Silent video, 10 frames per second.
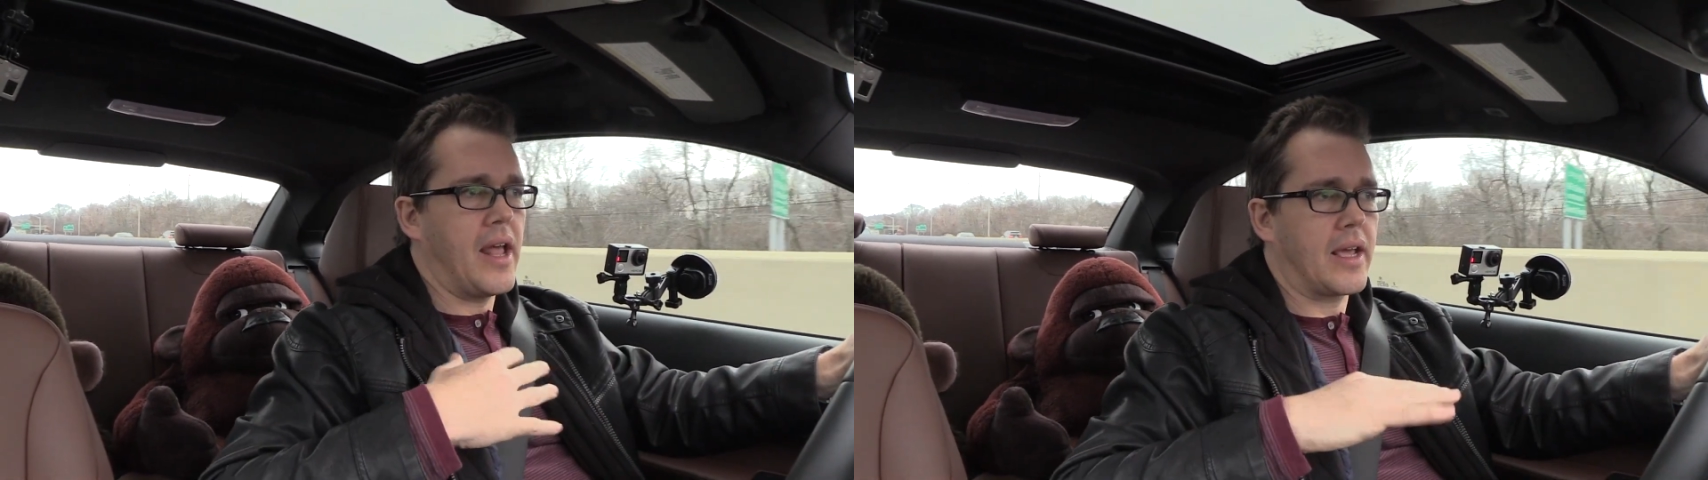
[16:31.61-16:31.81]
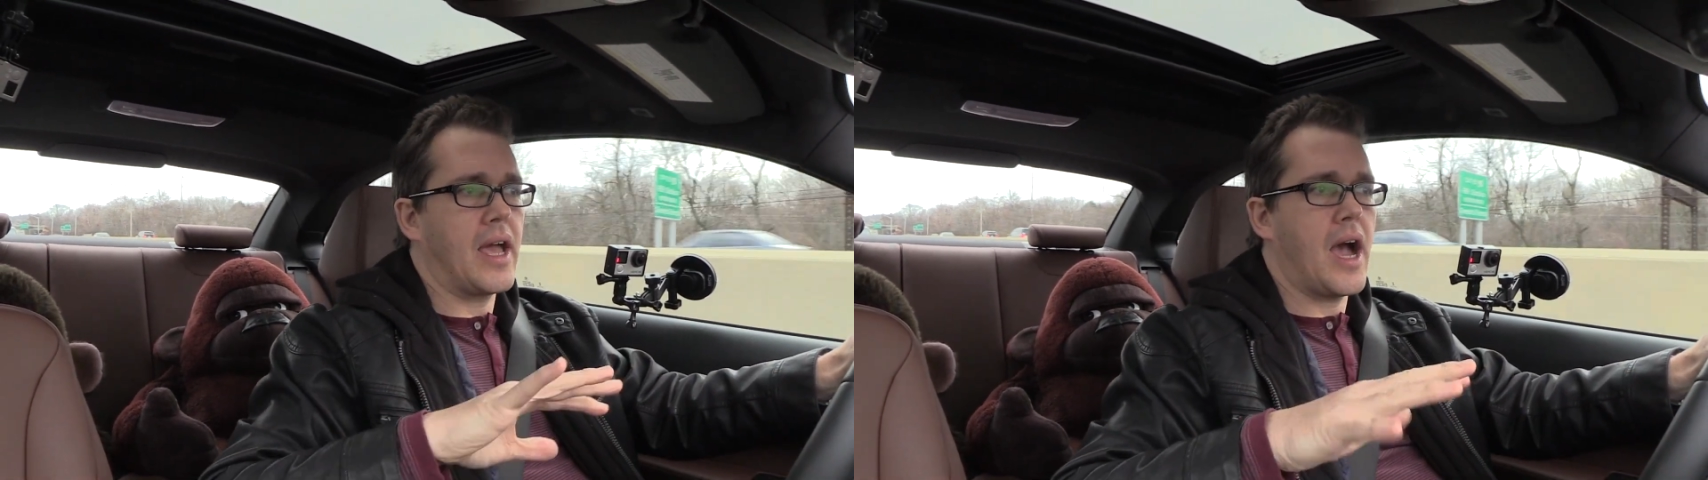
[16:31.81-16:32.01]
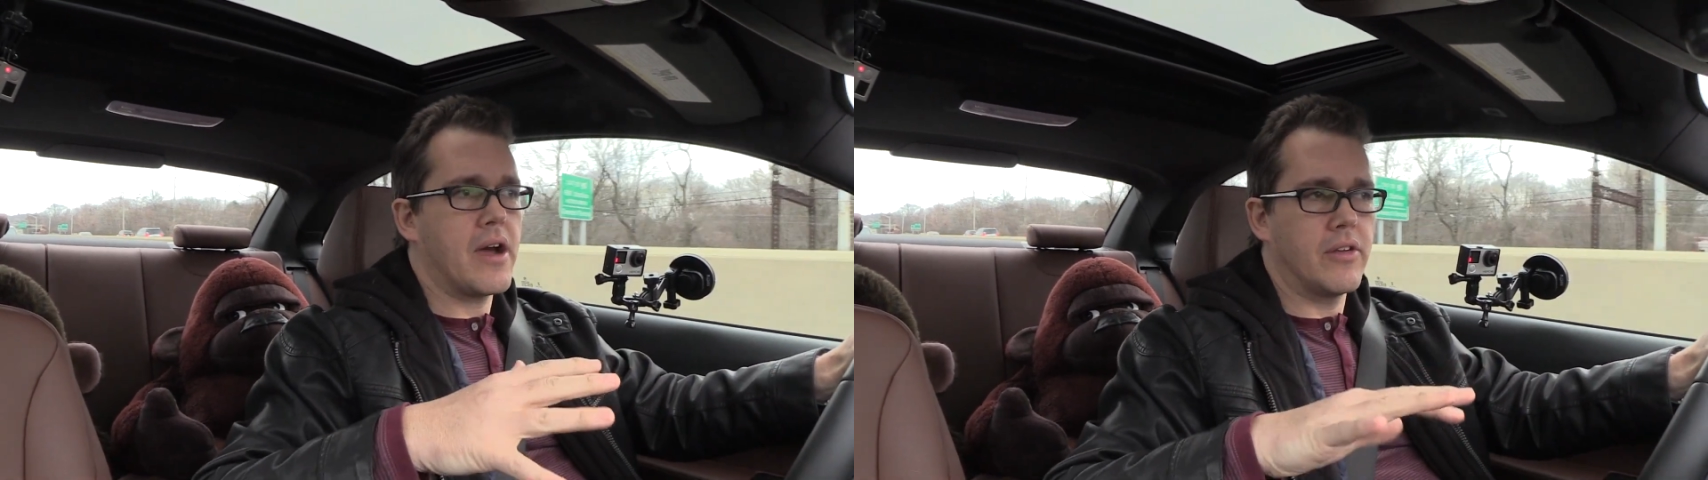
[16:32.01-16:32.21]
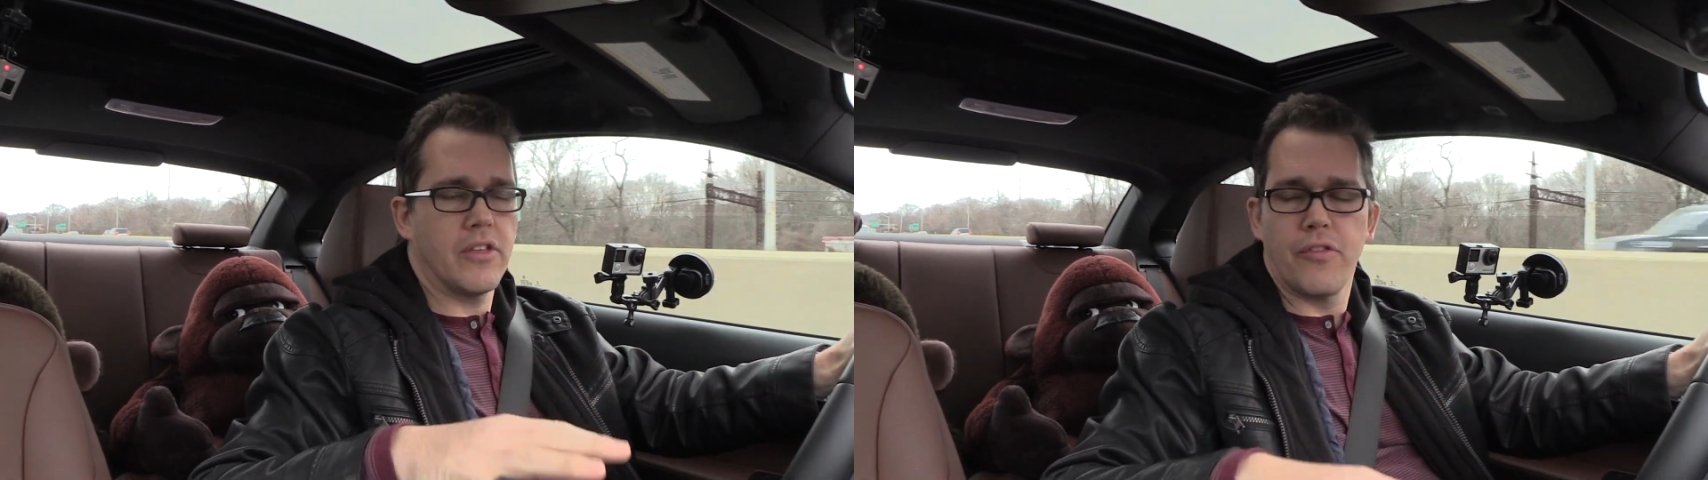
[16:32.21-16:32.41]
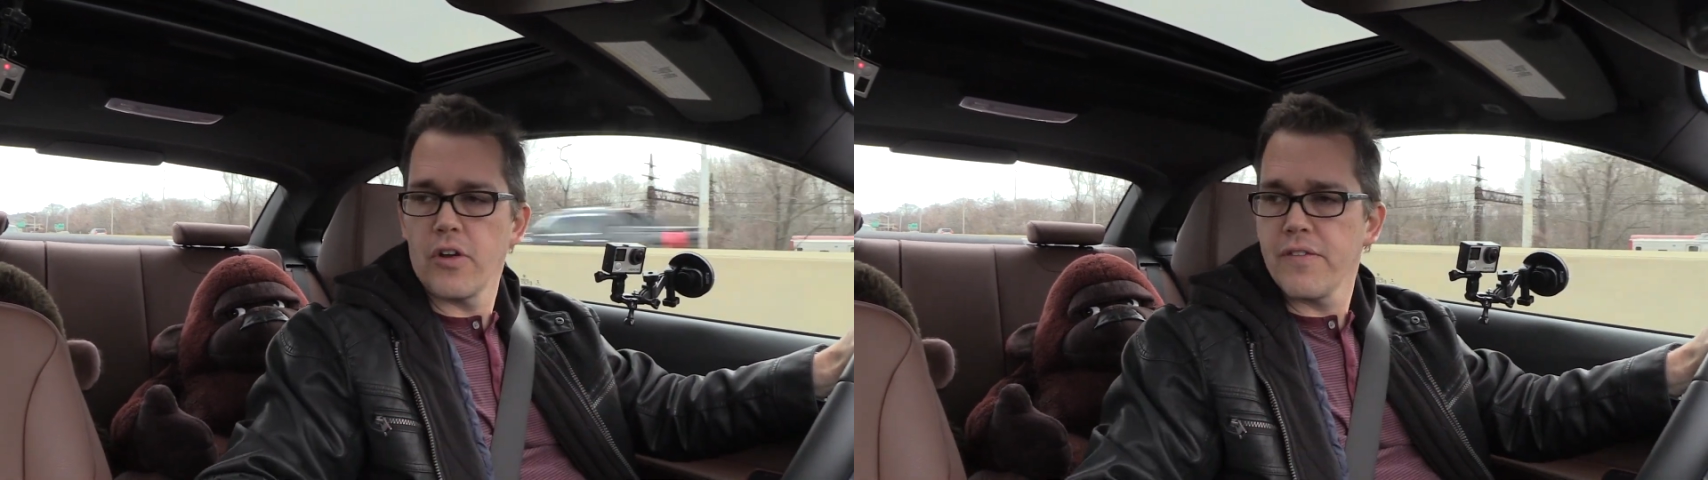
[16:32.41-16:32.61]
at a car in
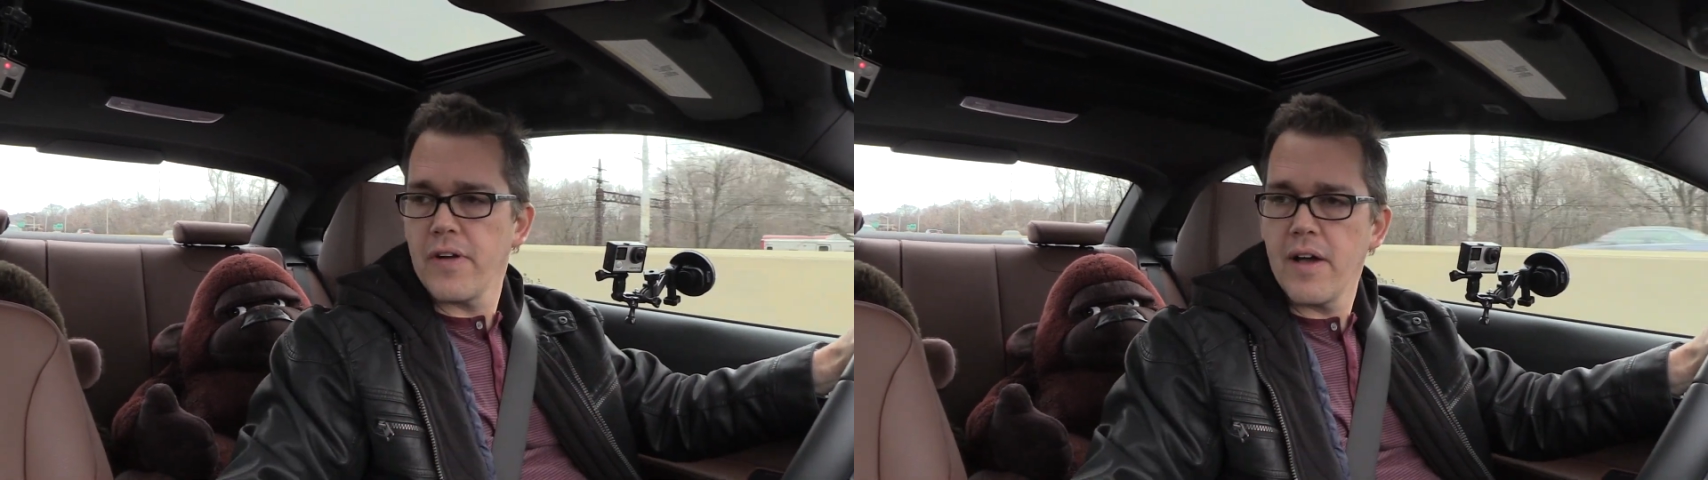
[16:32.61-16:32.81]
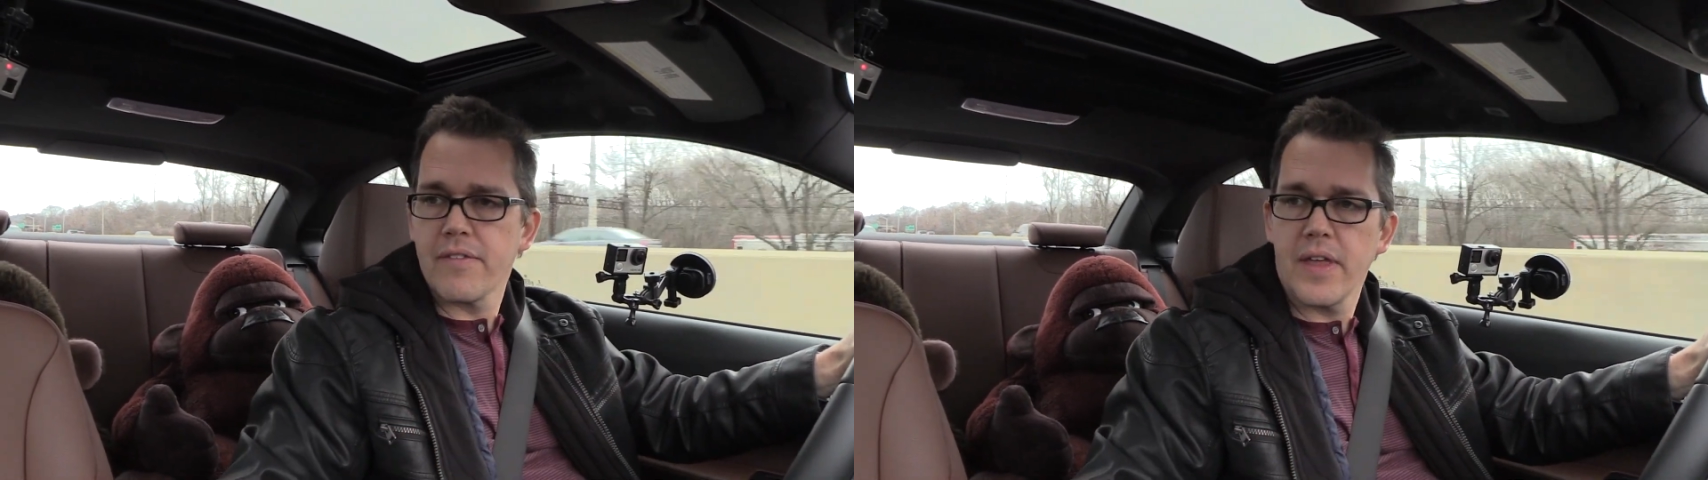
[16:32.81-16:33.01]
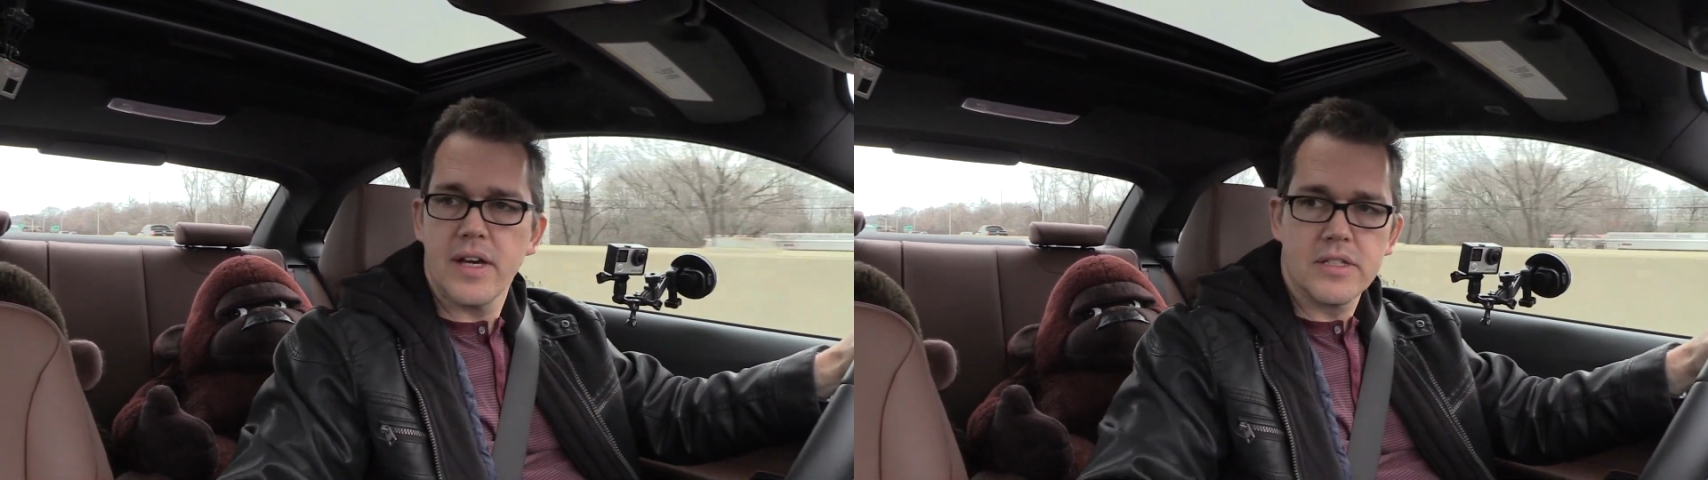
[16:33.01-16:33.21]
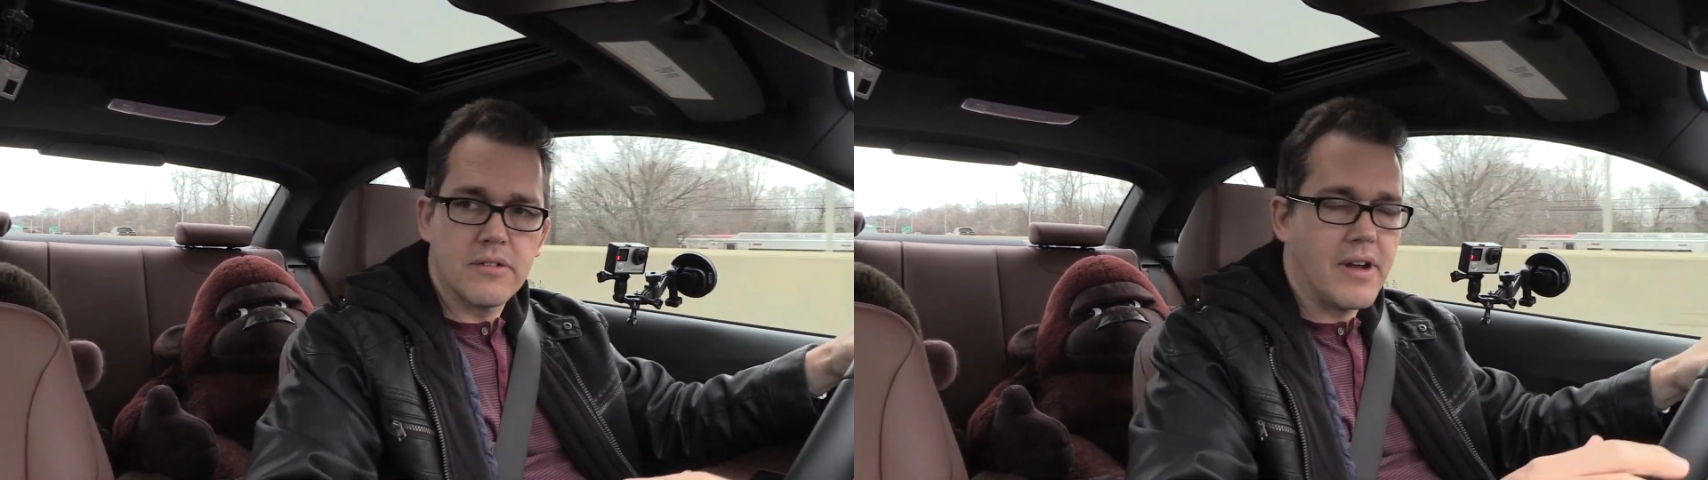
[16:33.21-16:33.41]
the 45,000